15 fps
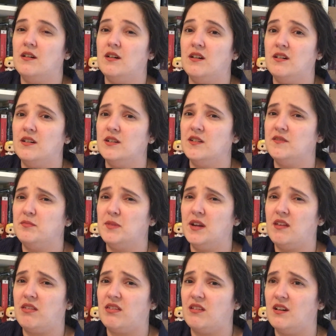all of
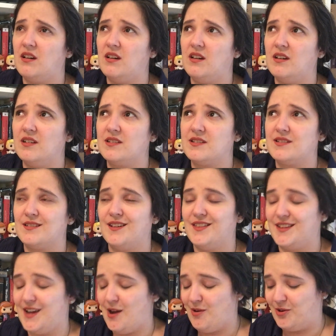my thoughts on
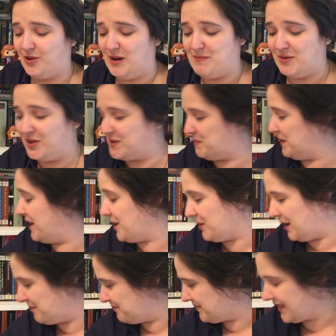the owl crate books. But
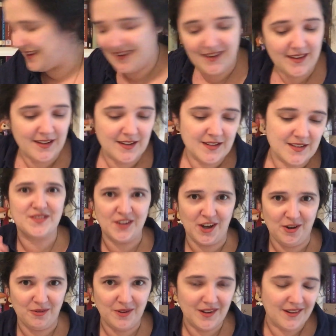anyway,
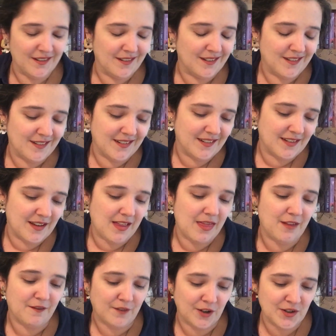so
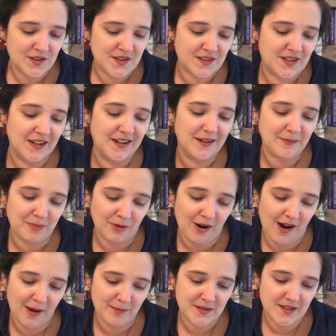the first
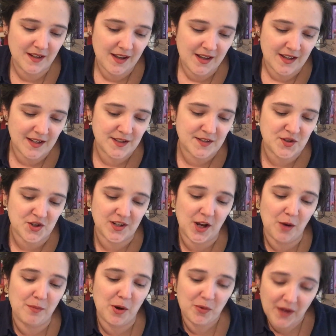prompt is
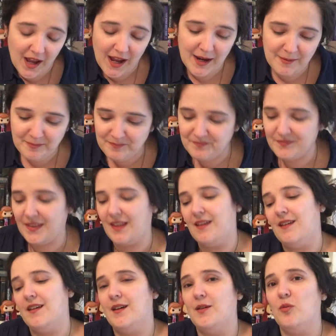Janelle Monáe,
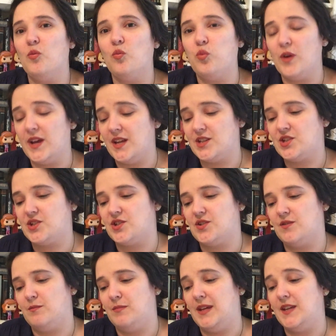
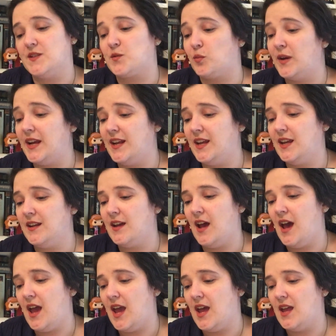which means reading
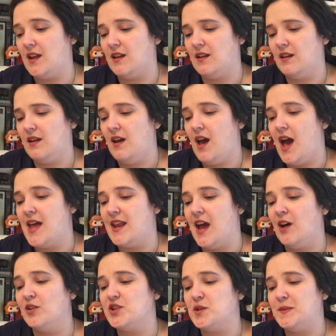an
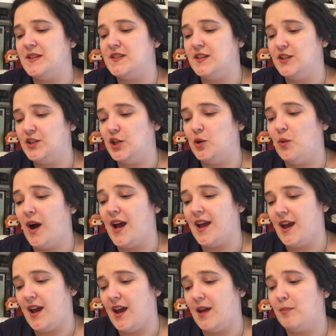
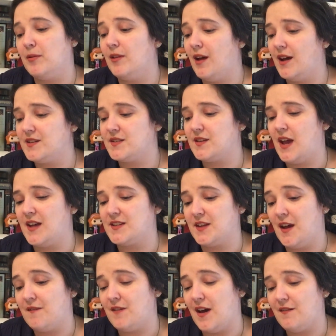LGBTQIA plus
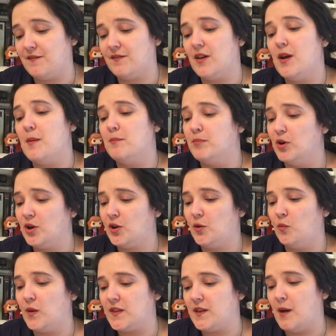SFF book
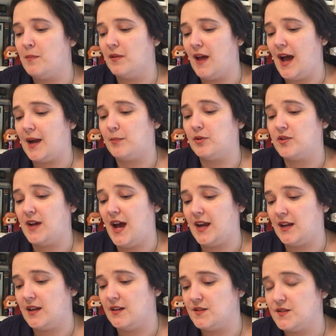with a Black
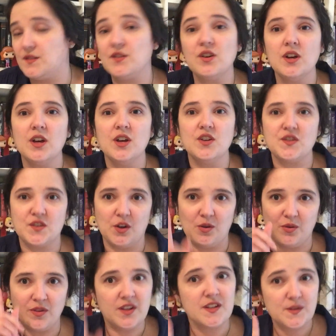protagonist.
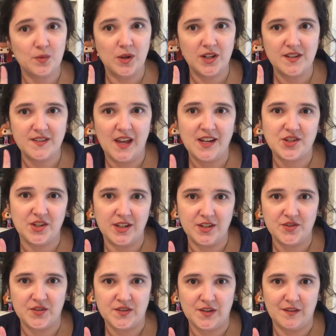So this one is actually
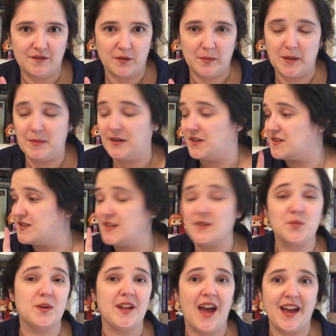interesting for me because
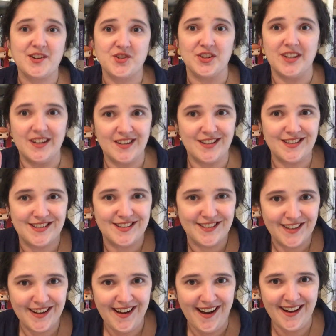this one actually is
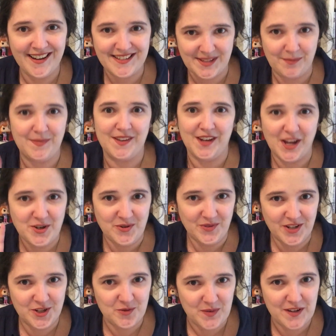something I do
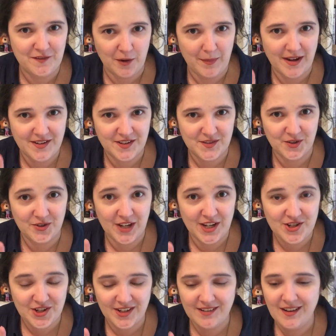need to read for my
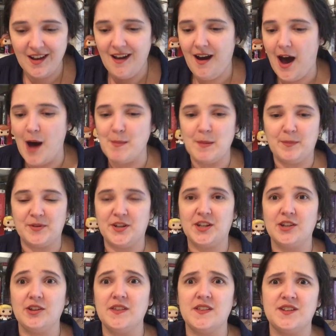dissertation, and
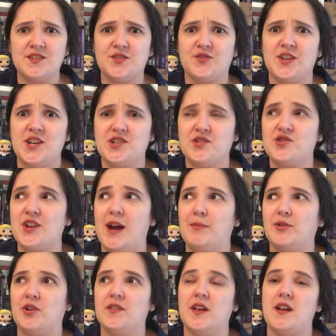particularly the dissertation
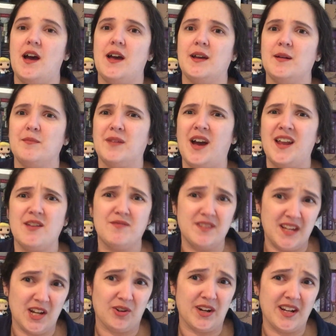chapter that I am kind
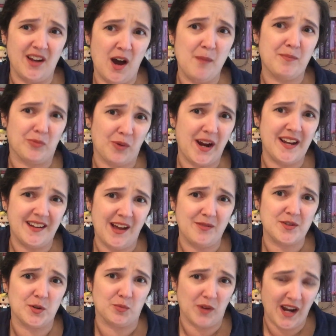of gearing up right now
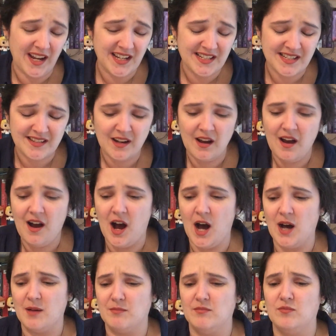to write,
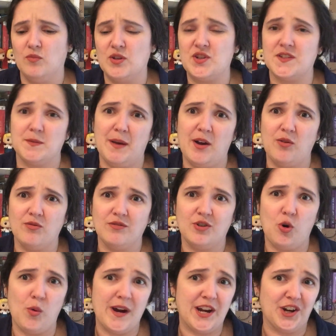which is about
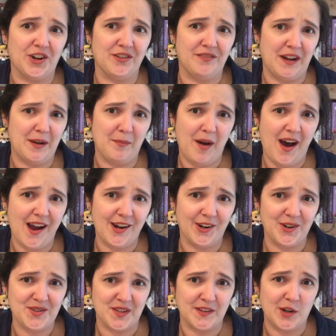queer
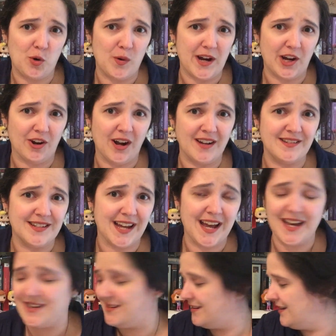vampires and the queer
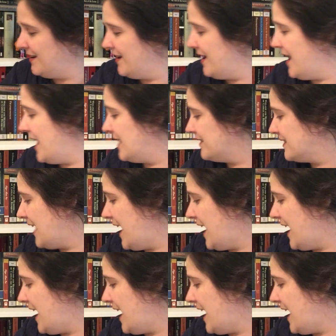undead, and